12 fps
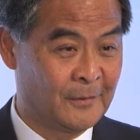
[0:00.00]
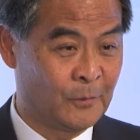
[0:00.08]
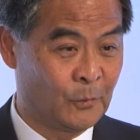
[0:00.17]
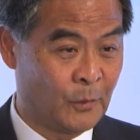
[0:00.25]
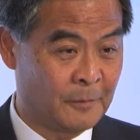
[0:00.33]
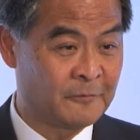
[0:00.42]

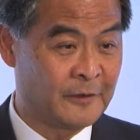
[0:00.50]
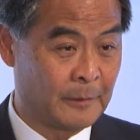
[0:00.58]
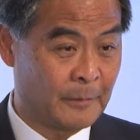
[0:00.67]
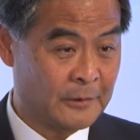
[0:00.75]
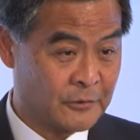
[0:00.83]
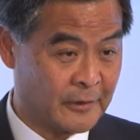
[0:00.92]
what
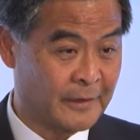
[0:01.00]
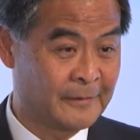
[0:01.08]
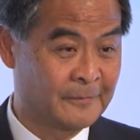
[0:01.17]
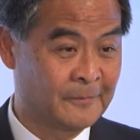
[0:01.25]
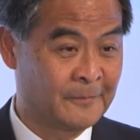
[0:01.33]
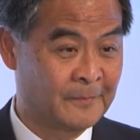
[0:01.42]
filibustering
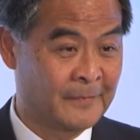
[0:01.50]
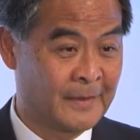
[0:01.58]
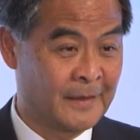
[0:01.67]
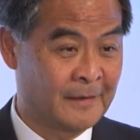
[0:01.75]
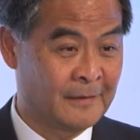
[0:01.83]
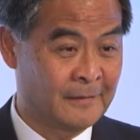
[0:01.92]

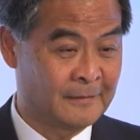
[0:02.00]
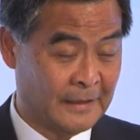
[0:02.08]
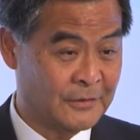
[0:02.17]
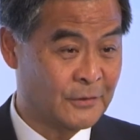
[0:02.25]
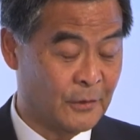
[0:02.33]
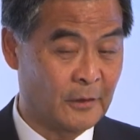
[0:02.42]

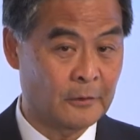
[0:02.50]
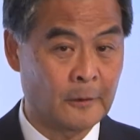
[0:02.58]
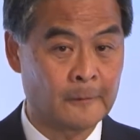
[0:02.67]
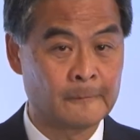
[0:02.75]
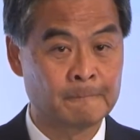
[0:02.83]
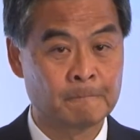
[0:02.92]
does to Hong
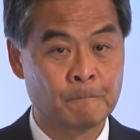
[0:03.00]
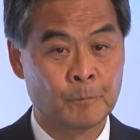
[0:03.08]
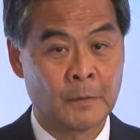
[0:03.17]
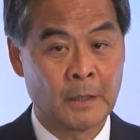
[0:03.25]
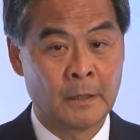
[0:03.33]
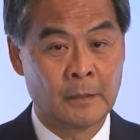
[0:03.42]
Kong.
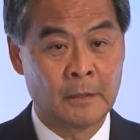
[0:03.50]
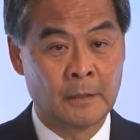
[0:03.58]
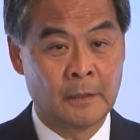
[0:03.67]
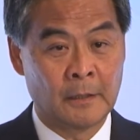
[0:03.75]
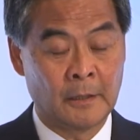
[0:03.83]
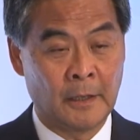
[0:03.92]

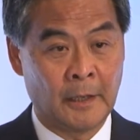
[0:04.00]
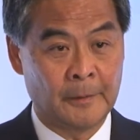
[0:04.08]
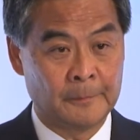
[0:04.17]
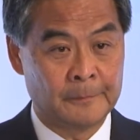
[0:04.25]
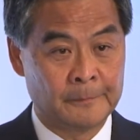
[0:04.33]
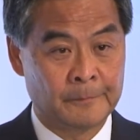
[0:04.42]

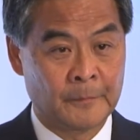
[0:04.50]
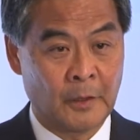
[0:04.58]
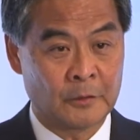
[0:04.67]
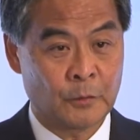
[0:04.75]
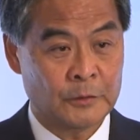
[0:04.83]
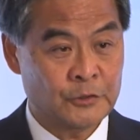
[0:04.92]
On
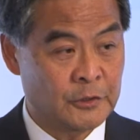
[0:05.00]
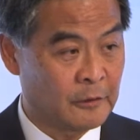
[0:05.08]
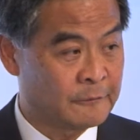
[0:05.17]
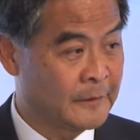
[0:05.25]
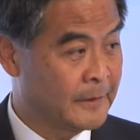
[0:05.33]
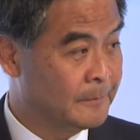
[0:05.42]
the question
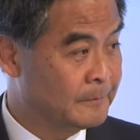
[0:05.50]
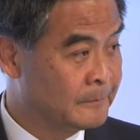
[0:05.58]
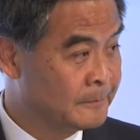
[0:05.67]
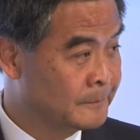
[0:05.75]
of the